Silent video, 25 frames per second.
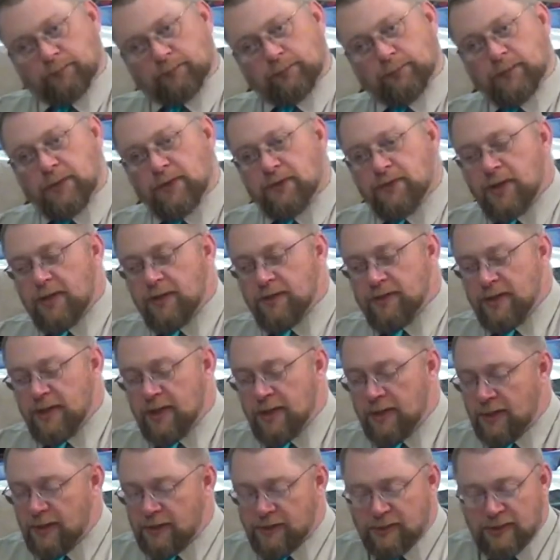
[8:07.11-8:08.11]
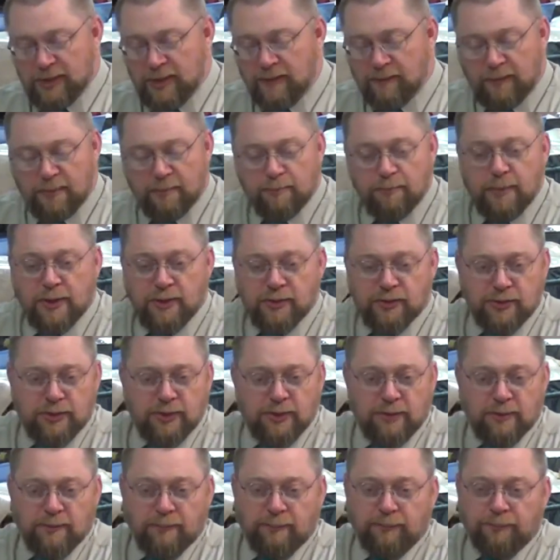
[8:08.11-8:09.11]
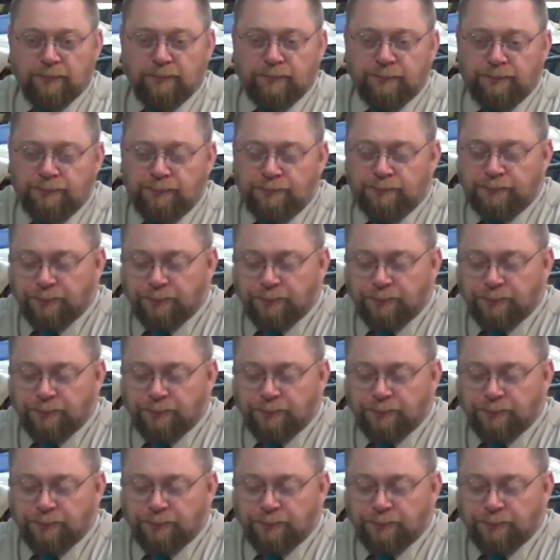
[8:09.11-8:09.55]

Because Isaiah doesn't even mention it.